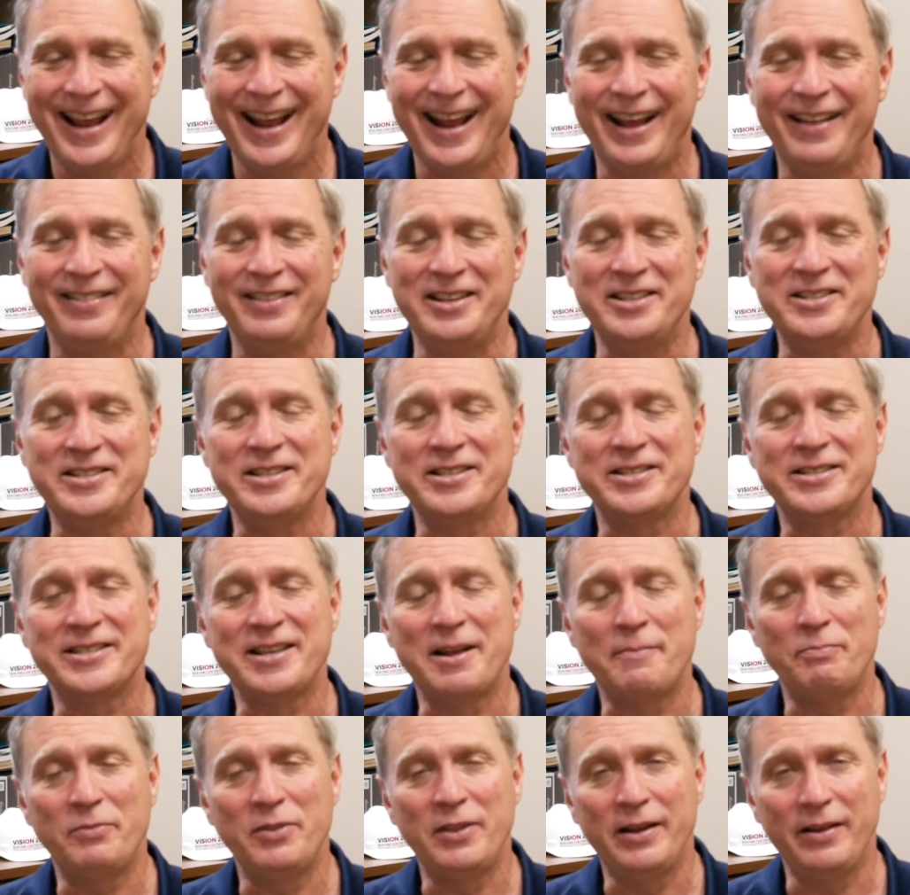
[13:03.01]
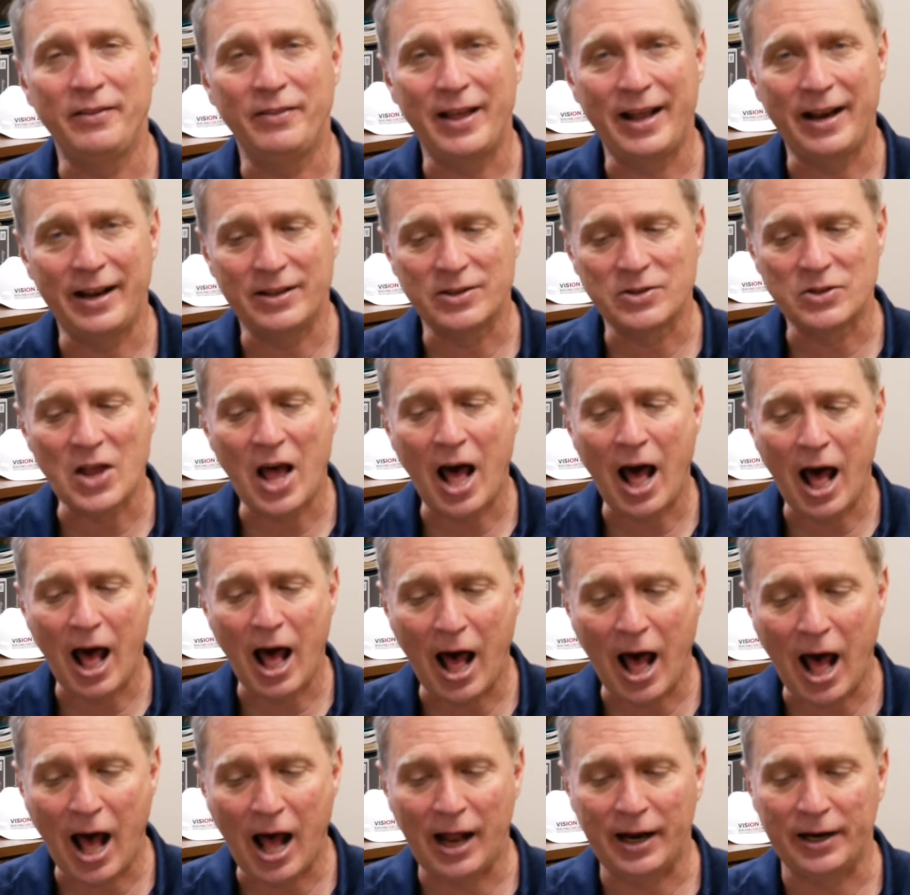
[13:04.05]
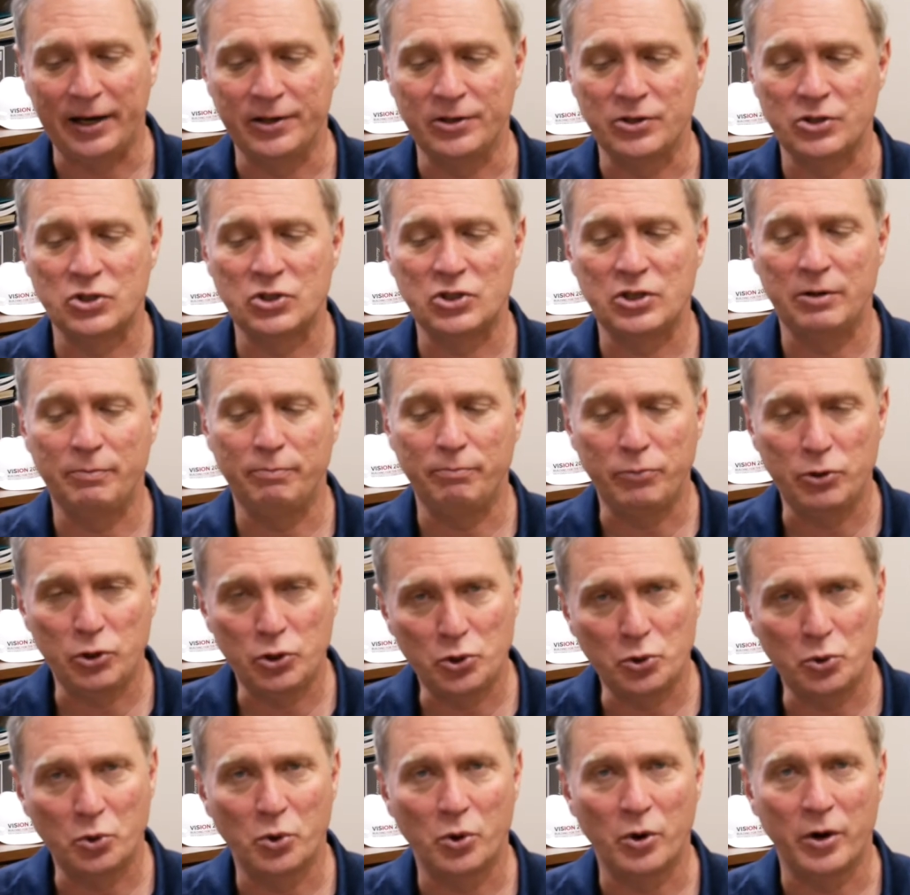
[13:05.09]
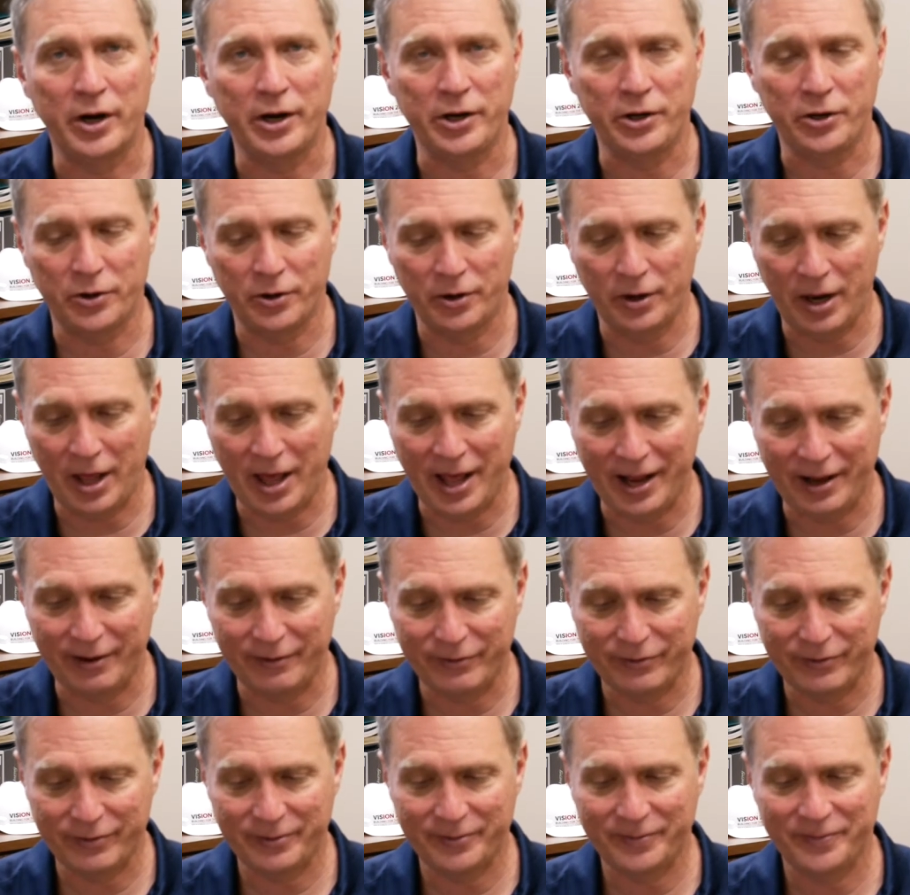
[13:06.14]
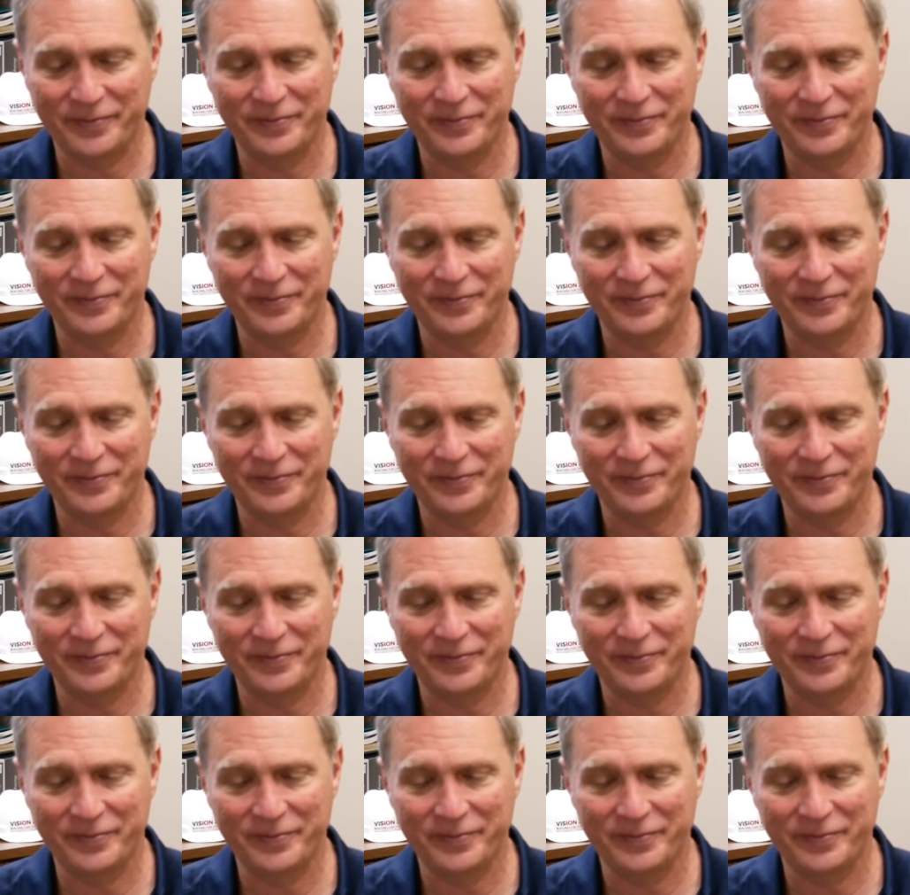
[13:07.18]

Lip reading: And this is something that is honest and pure in your life.